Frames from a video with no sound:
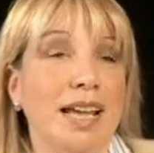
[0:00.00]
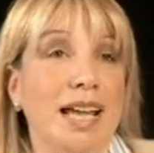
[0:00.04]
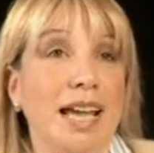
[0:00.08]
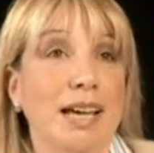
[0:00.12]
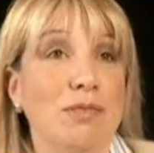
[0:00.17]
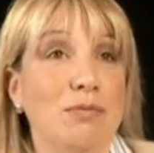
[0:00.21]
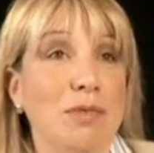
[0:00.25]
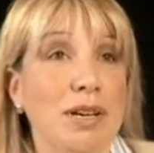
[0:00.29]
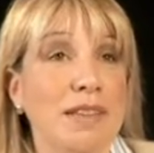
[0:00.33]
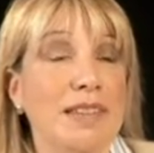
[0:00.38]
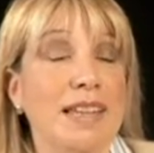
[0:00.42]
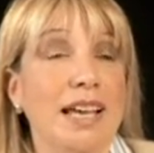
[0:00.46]

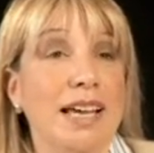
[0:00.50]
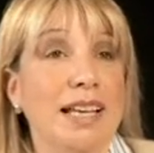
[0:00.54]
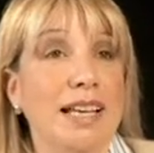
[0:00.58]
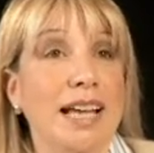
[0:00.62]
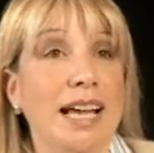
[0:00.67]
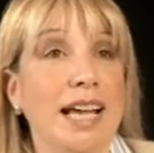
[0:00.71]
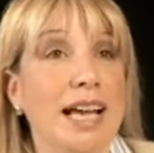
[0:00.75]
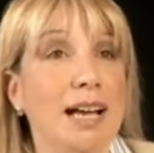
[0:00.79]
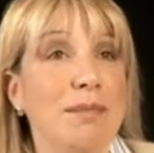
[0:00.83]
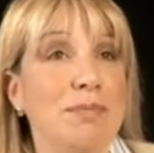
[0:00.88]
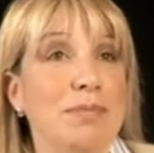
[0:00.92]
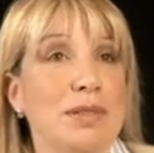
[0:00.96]
And when that
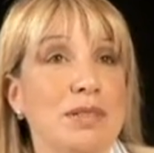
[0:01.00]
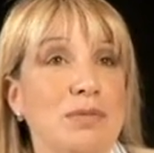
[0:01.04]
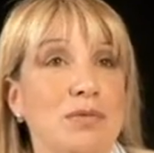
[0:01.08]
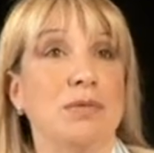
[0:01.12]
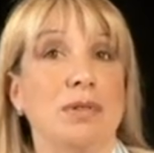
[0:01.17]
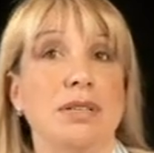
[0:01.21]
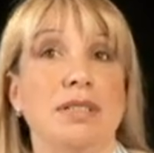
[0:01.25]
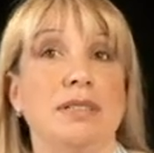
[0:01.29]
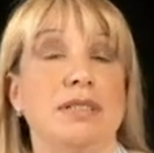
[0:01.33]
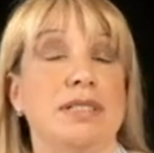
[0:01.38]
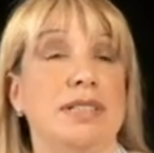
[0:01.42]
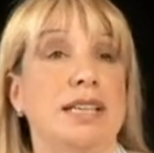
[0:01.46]
happened,
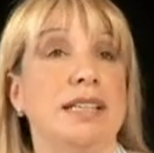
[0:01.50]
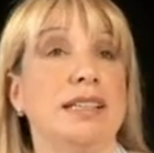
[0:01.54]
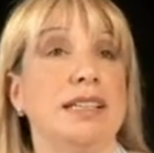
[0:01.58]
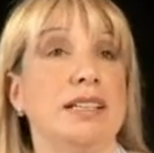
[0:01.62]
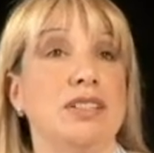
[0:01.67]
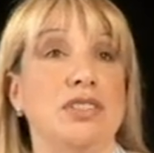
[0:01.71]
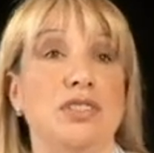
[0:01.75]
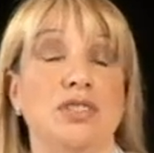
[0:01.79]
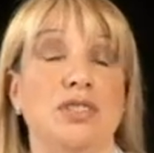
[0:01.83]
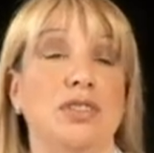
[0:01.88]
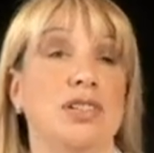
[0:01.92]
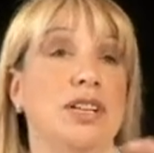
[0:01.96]
we suddenly
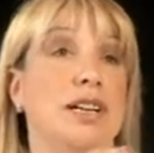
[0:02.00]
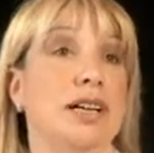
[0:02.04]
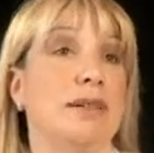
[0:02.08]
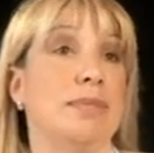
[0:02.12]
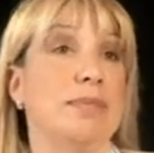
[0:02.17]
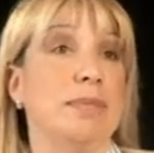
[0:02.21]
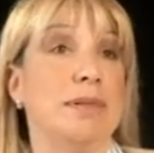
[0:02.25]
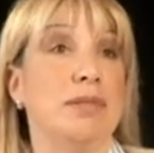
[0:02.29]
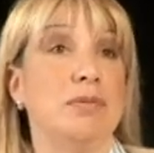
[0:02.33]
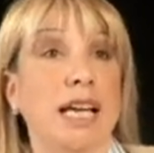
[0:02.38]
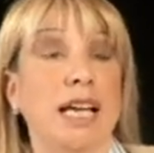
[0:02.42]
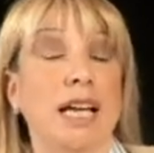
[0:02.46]
stood
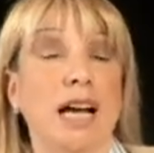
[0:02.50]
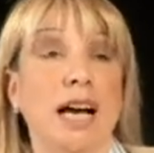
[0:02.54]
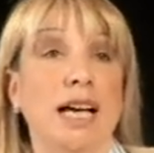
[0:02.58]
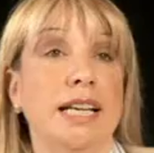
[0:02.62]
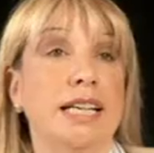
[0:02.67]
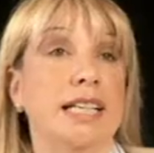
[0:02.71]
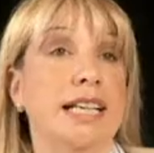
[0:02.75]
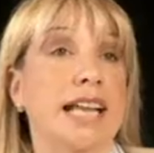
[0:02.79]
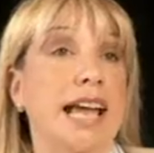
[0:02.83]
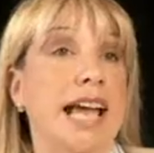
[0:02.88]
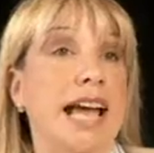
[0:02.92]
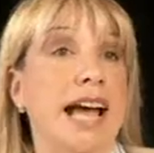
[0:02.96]
up and got
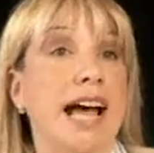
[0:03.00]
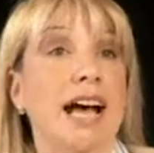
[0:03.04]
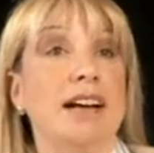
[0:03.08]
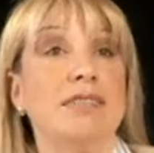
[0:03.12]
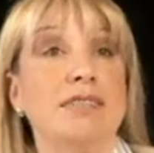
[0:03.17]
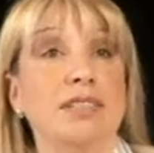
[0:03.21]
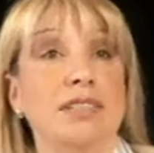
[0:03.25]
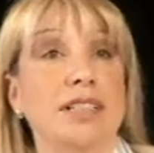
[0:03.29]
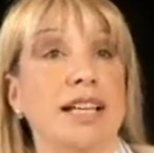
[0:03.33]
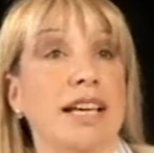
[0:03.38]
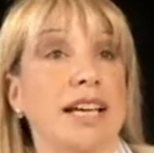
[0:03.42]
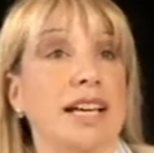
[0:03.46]
an
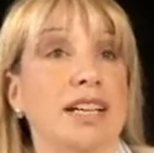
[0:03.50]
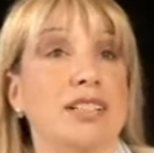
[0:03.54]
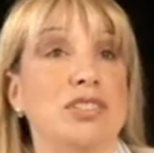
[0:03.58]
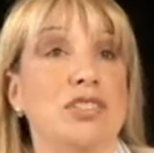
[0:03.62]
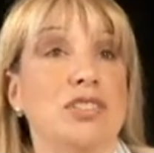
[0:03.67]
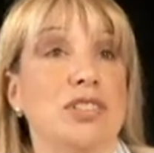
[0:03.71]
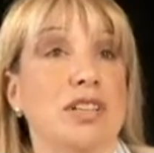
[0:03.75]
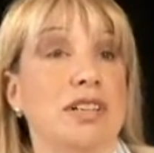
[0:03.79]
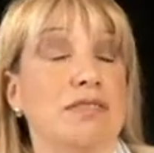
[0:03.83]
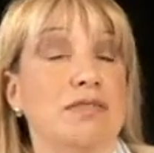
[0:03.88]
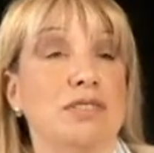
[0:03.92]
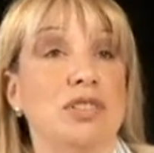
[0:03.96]

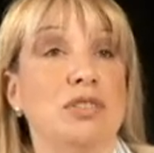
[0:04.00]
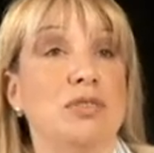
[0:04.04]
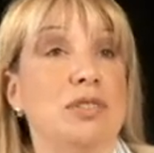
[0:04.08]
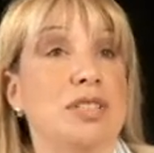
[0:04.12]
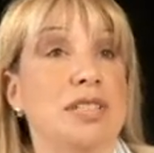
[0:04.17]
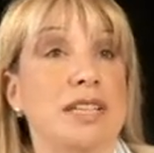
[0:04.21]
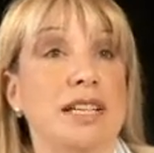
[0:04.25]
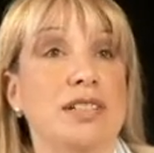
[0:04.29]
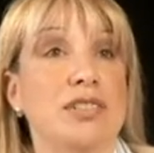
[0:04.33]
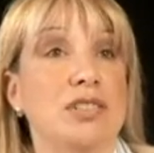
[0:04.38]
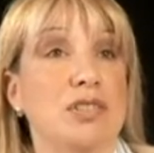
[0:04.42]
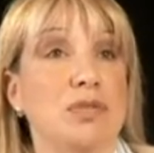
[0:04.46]
avalanche of new
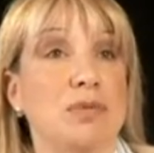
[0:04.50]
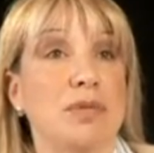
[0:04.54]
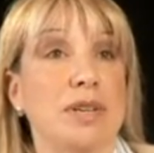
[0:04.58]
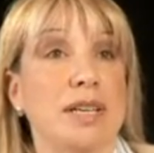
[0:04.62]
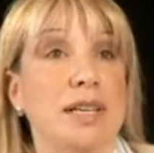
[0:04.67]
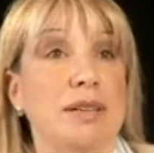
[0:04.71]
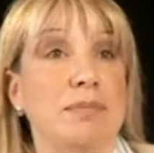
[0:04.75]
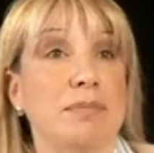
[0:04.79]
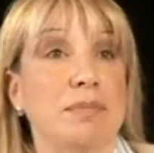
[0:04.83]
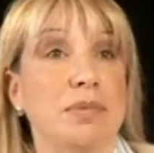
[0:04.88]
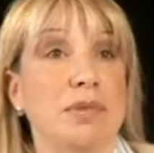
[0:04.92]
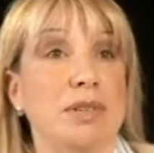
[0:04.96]

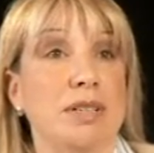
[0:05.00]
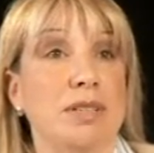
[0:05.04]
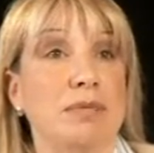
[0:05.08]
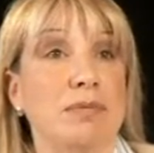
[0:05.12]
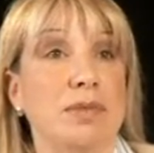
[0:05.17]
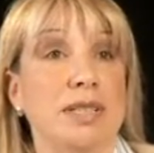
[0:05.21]
sensory input.